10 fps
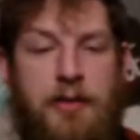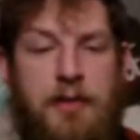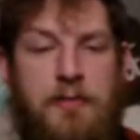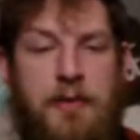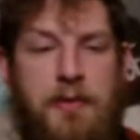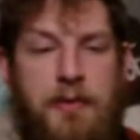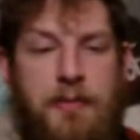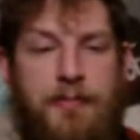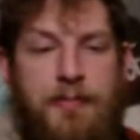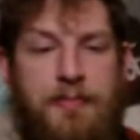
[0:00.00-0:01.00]
around for another
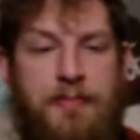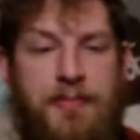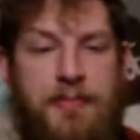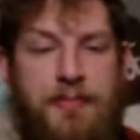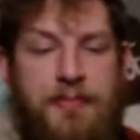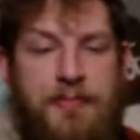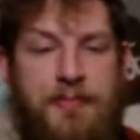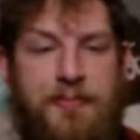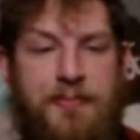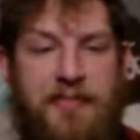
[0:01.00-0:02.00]

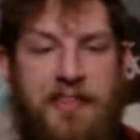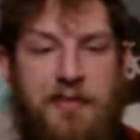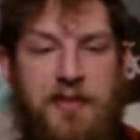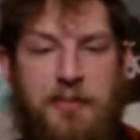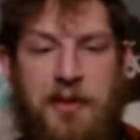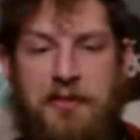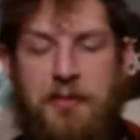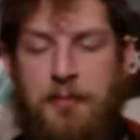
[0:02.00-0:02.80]
17 minutes.